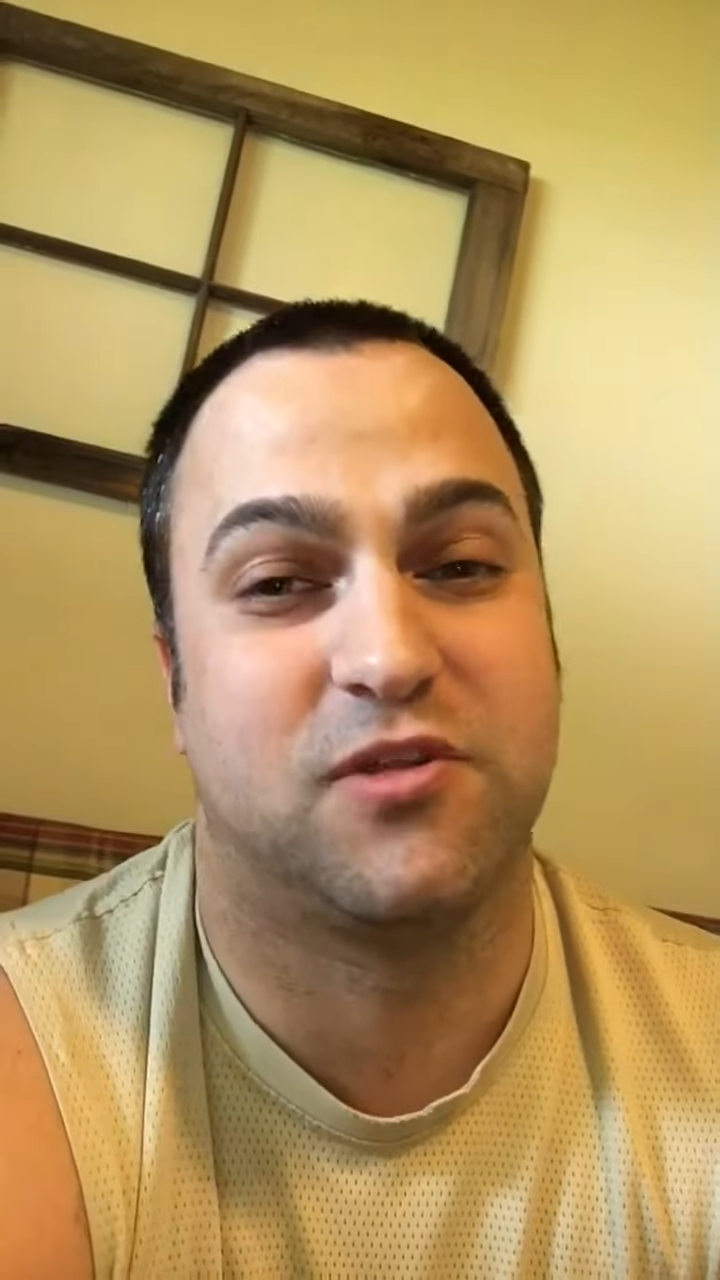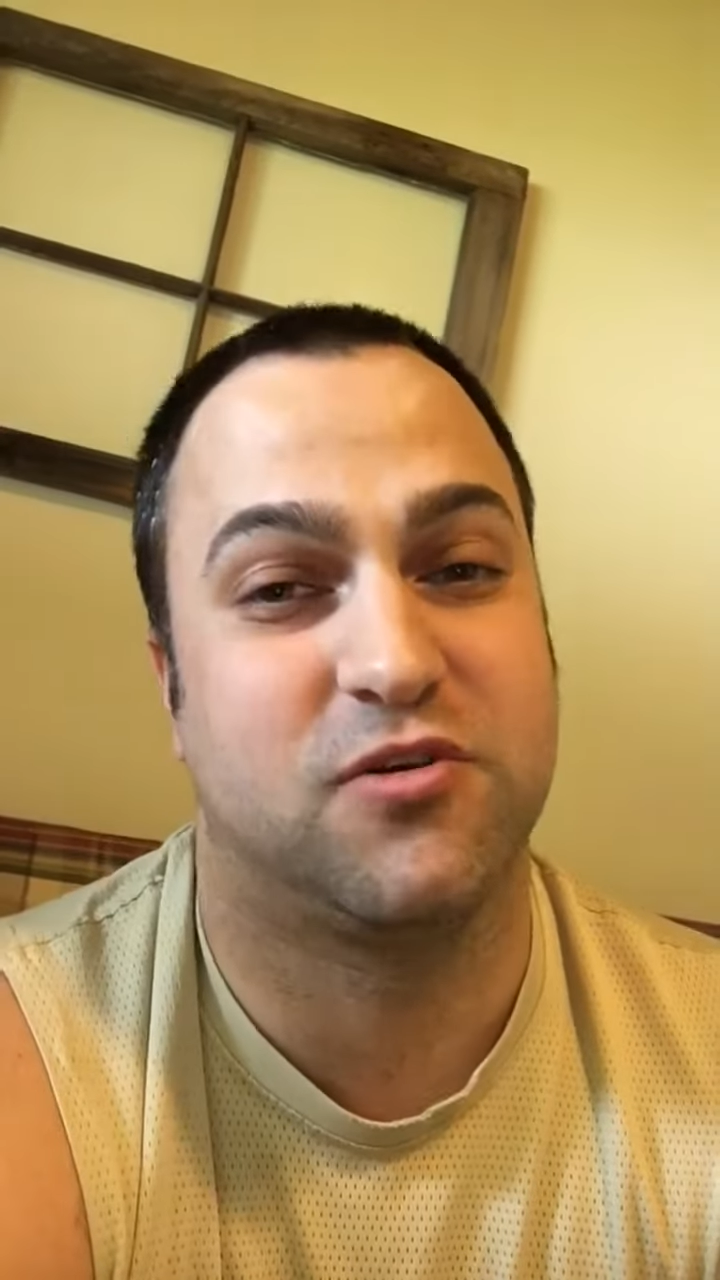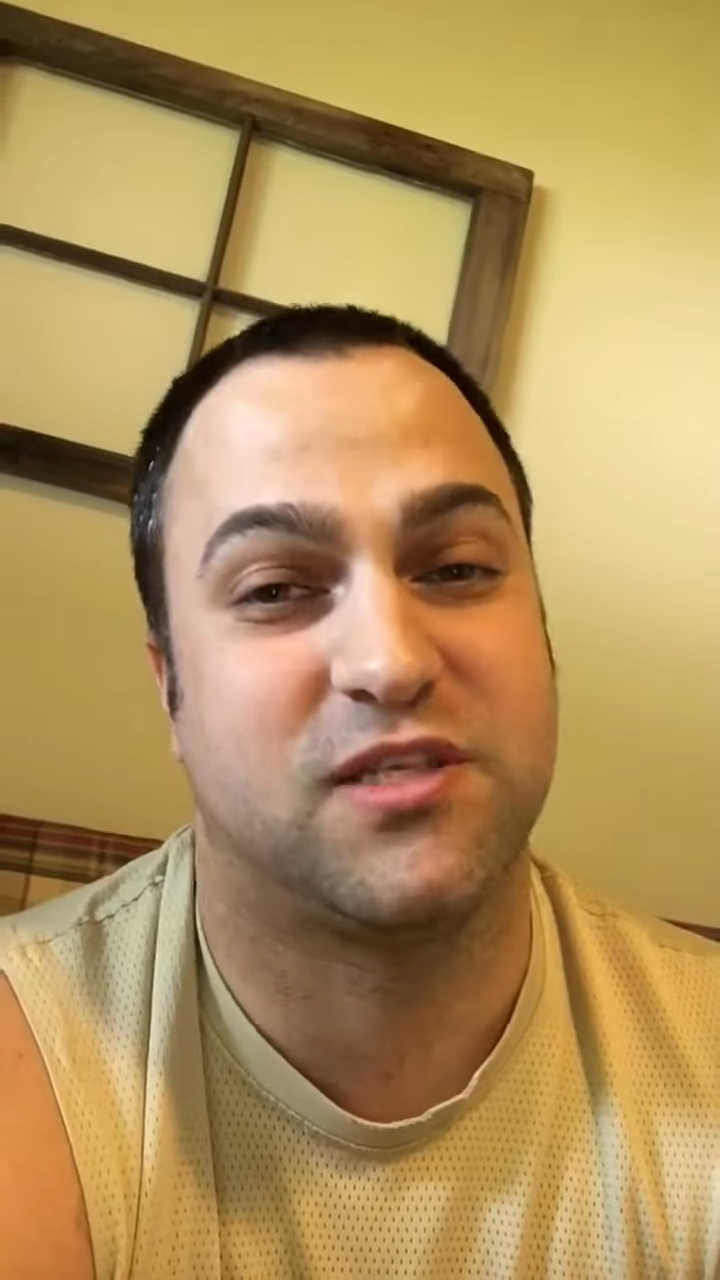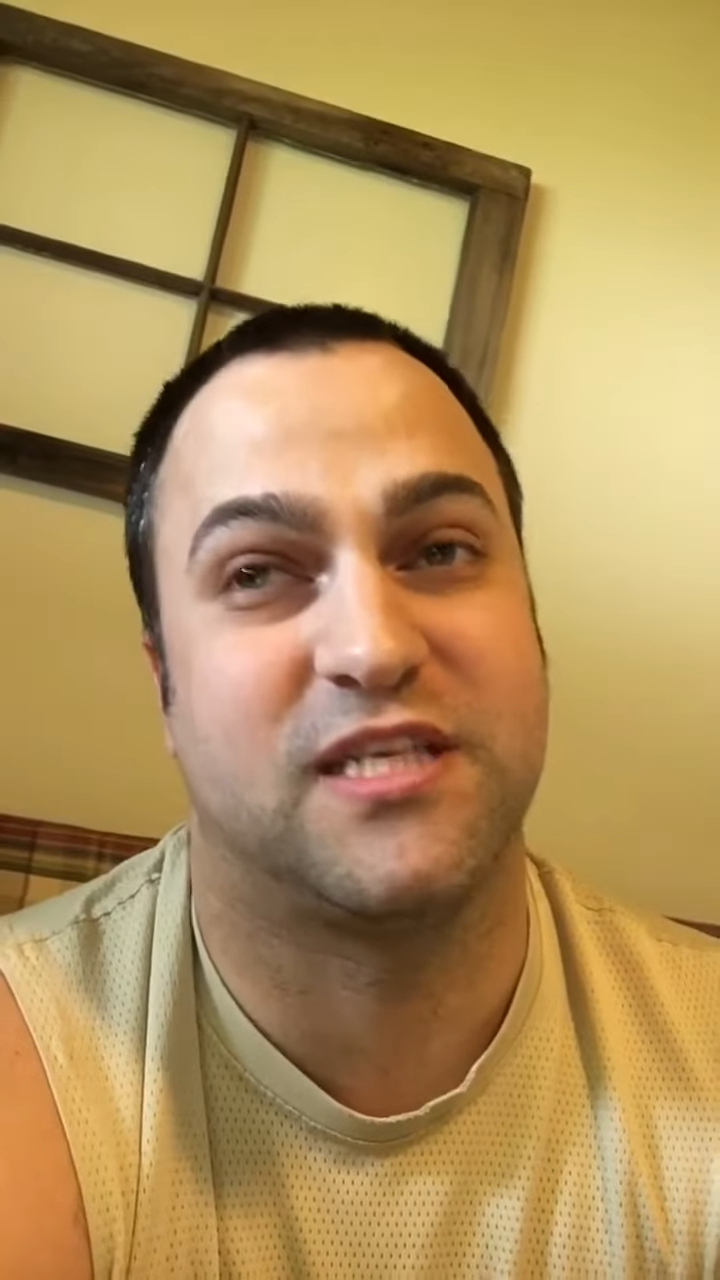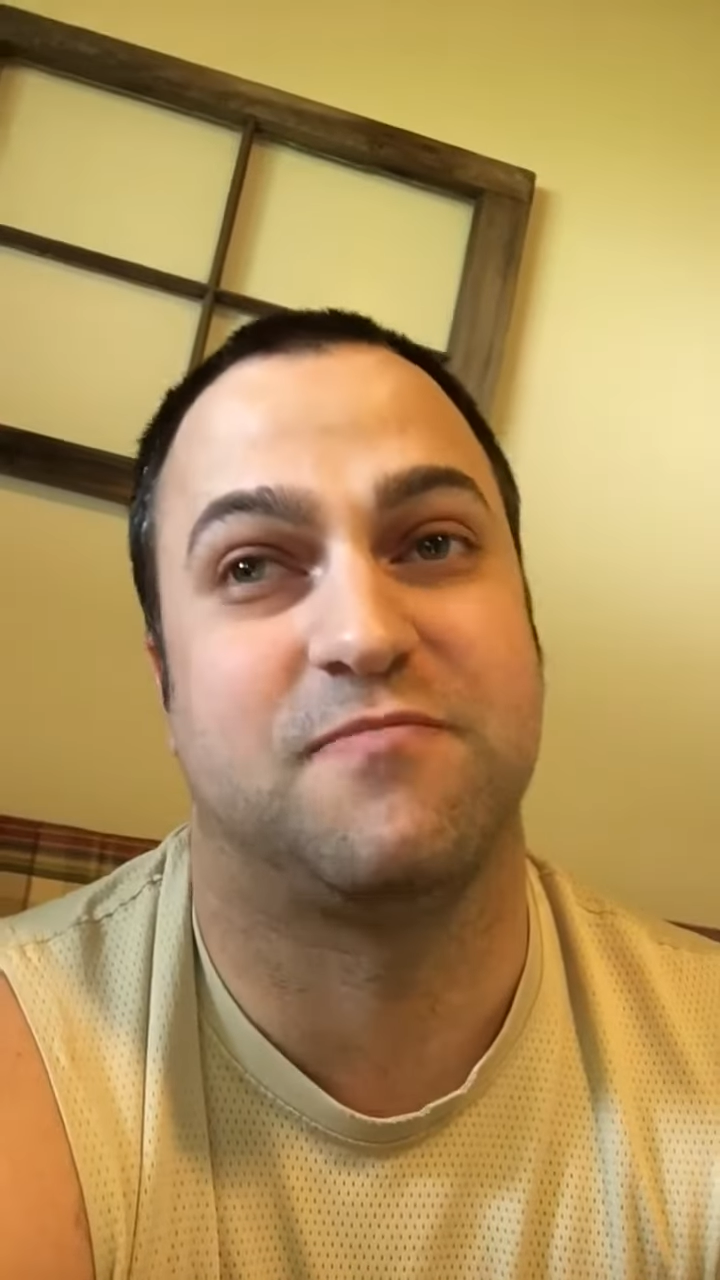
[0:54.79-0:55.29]

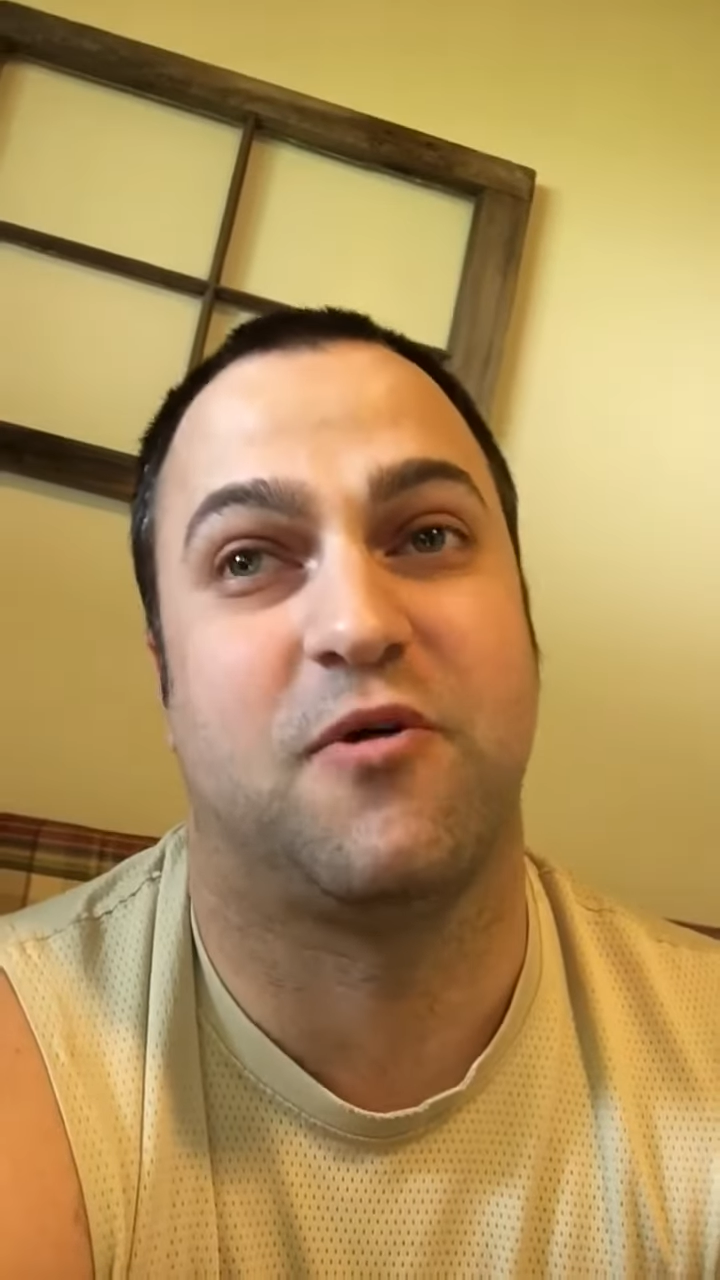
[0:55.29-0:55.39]
losing his